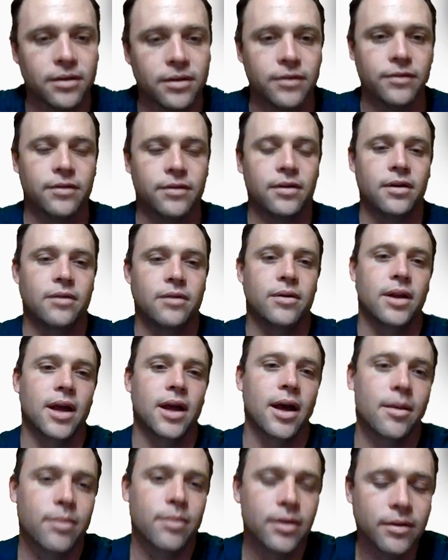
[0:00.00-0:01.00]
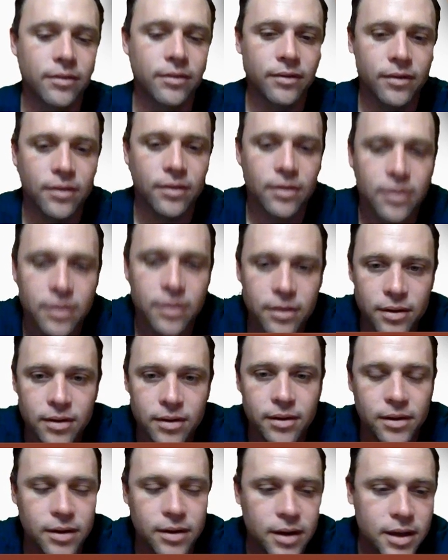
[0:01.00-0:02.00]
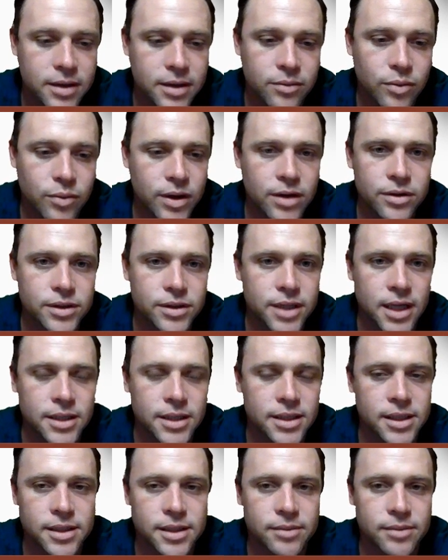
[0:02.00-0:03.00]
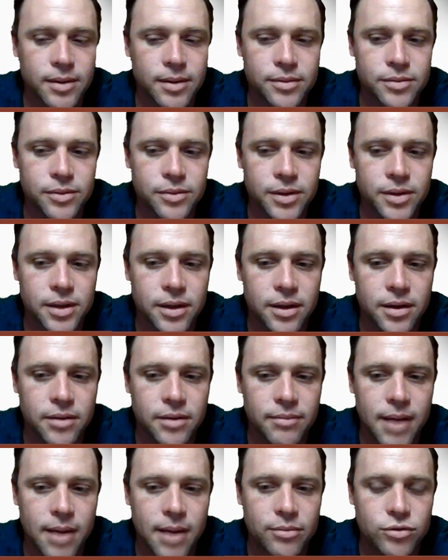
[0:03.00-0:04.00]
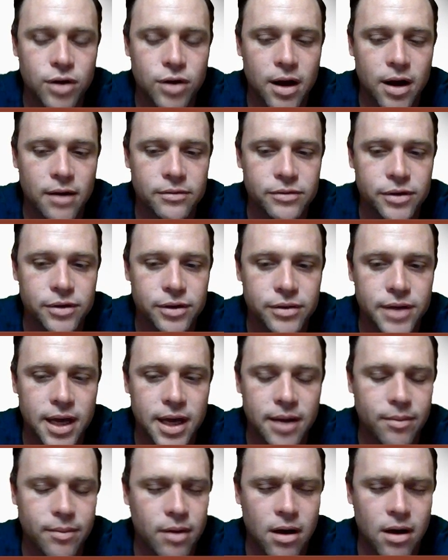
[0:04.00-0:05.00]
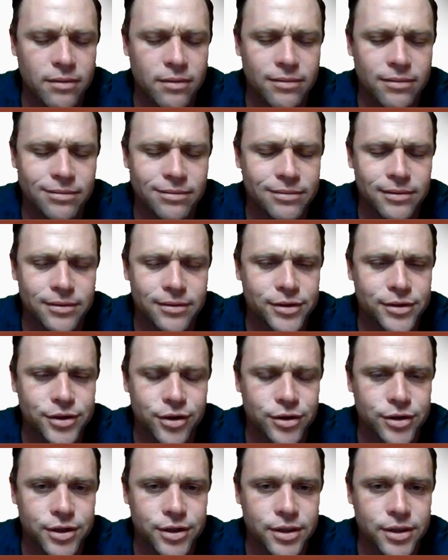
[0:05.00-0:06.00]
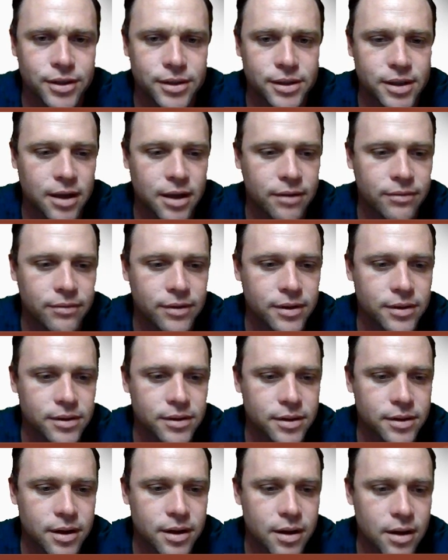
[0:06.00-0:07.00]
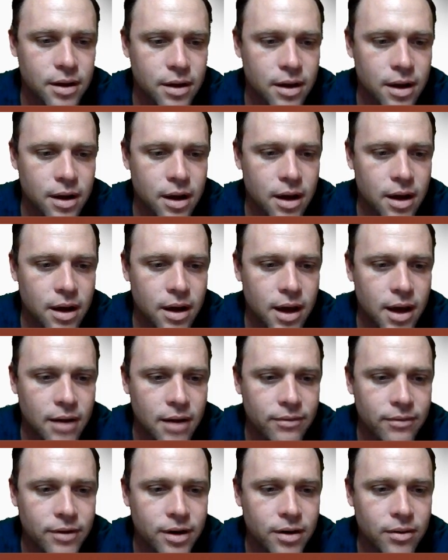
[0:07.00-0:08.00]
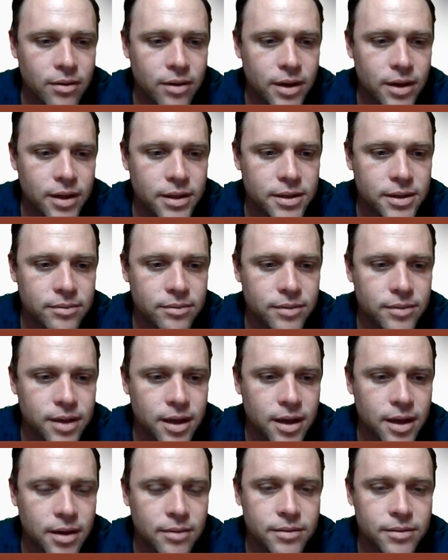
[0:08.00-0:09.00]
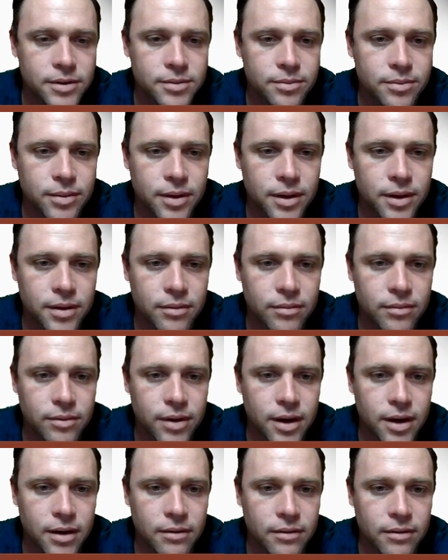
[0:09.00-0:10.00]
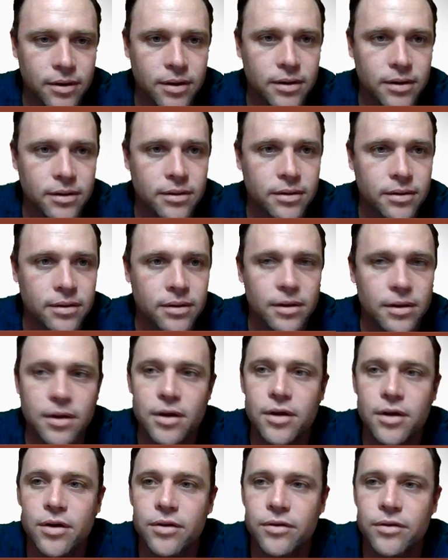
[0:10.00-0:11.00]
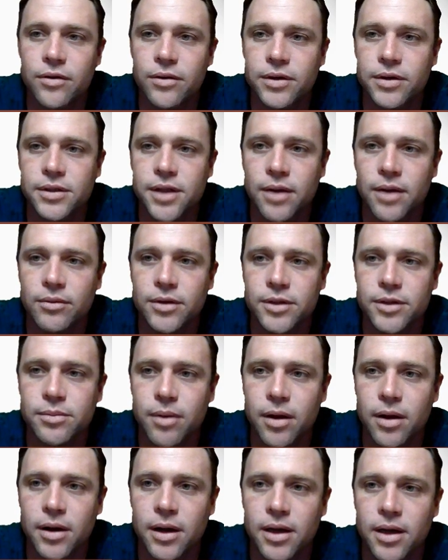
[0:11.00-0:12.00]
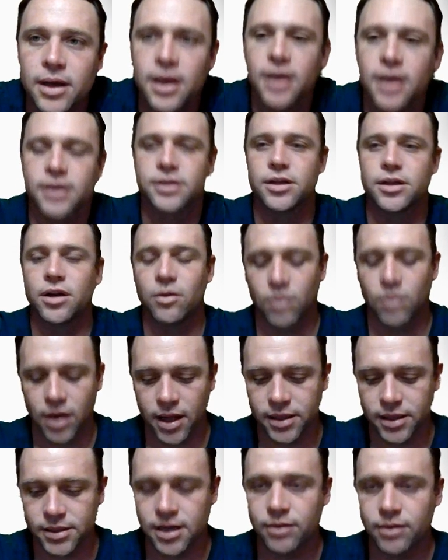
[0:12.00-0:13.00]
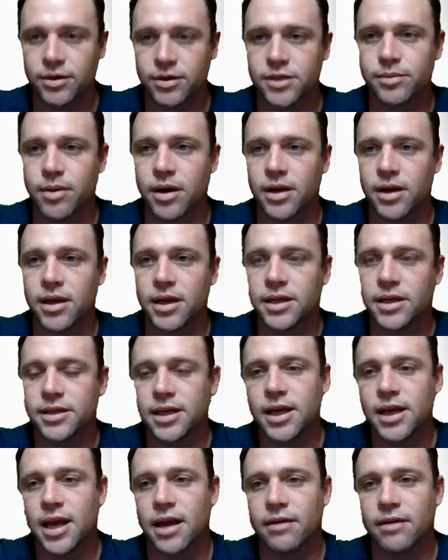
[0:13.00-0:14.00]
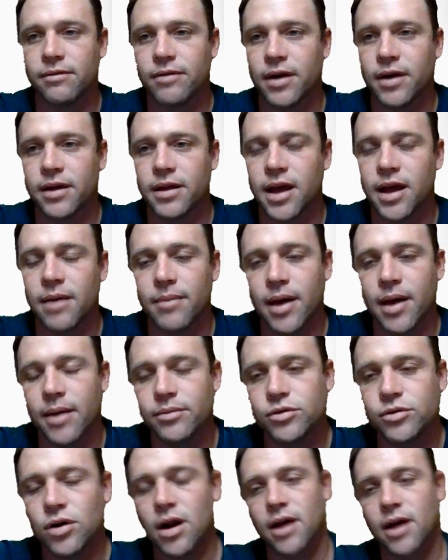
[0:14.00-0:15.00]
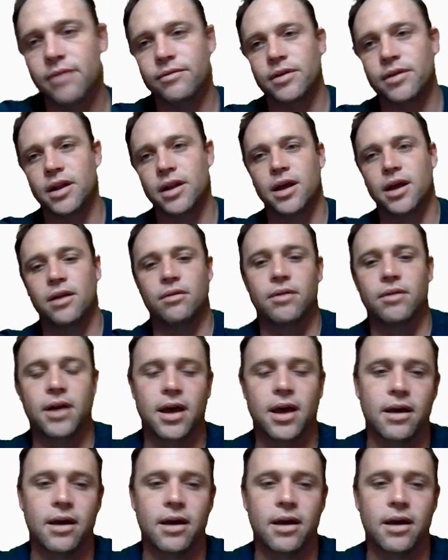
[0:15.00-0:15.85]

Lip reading: Let's see what happens. Windows does this sometimes with map drives. When you take them off, searching and stuff, it's kind of annoying sometimes, but whatever. So it's not responding. Yes, you know why it's not responding? Because it can't find that map drive that I don't